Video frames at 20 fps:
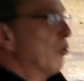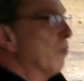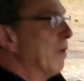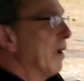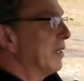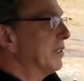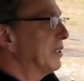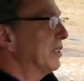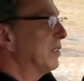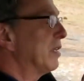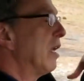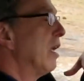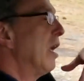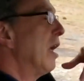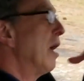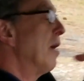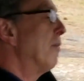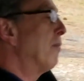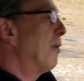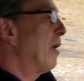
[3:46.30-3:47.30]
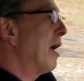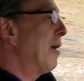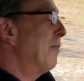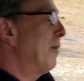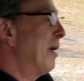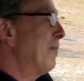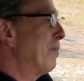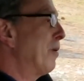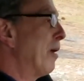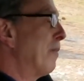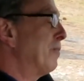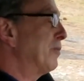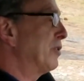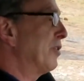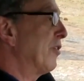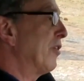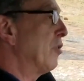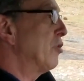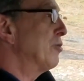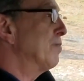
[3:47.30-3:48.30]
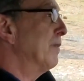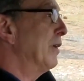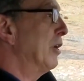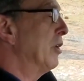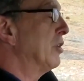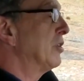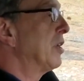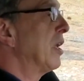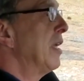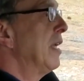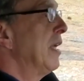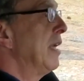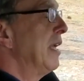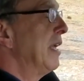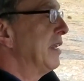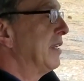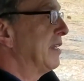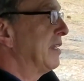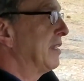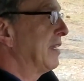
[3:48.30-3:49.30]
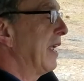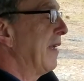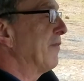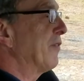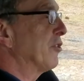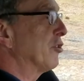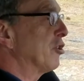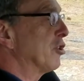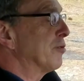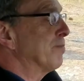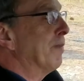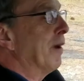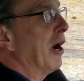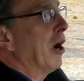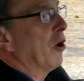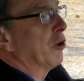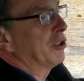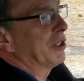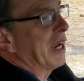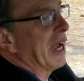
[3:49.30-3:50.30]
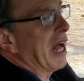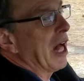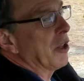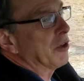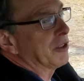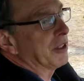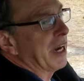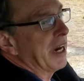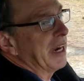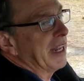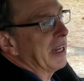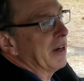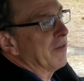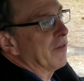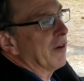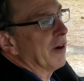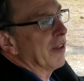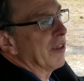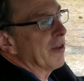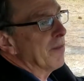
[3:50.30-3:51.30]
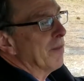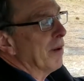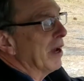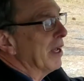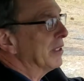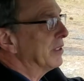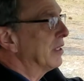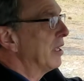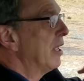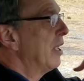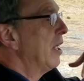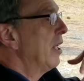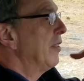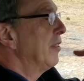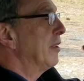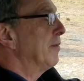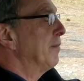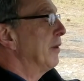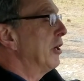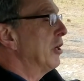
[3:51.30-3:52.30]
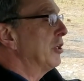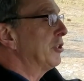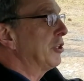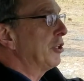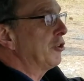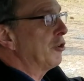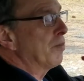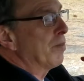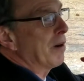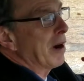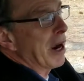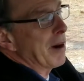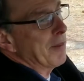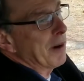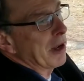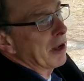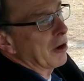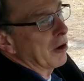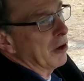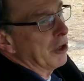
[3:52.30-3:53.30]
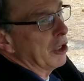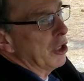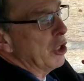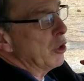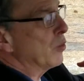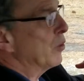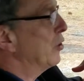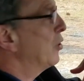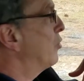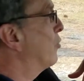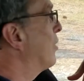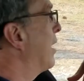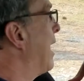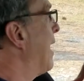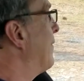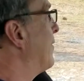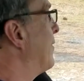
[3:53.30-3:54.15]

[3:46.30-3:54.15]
buses. The primary purpose of those mirrors is to see if there's a small child standing in front of the bus. The mirrors that you're primarily going to use when you drive